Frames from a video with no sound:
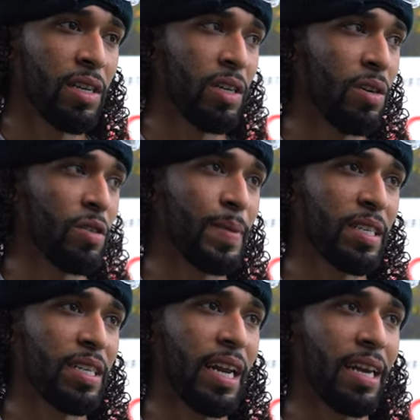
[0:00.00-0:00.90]
you know,
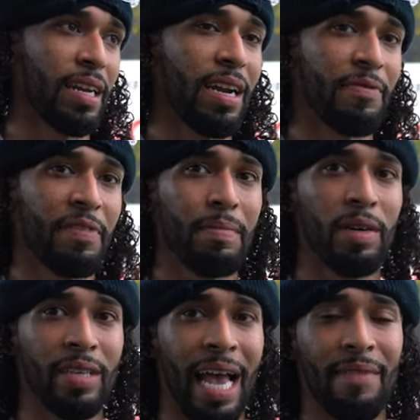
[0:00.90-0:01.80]
especially like a lot of
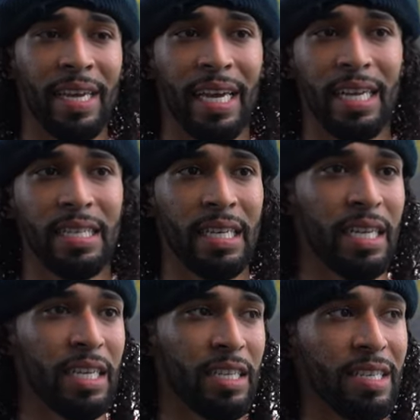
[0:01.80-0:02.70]
females that have kids
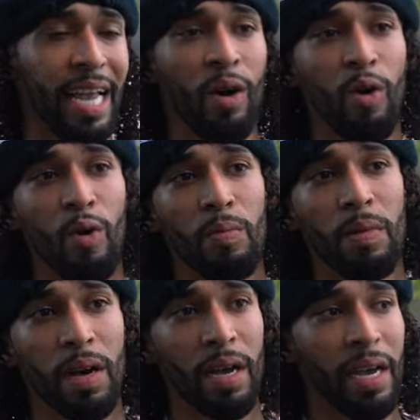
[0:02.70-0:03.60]
and they can just stay home